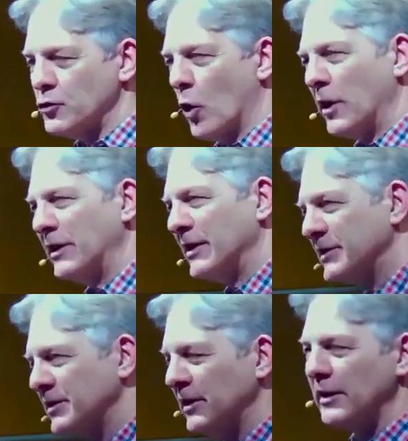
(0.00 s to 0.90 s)
So if you're
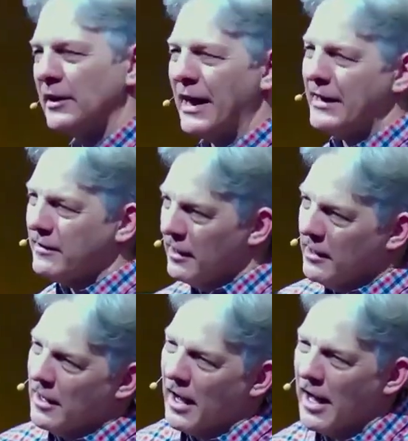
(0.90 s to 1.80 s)
joining us a little
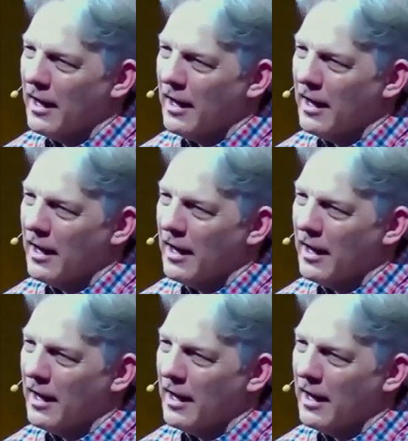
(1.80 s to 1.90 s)
late,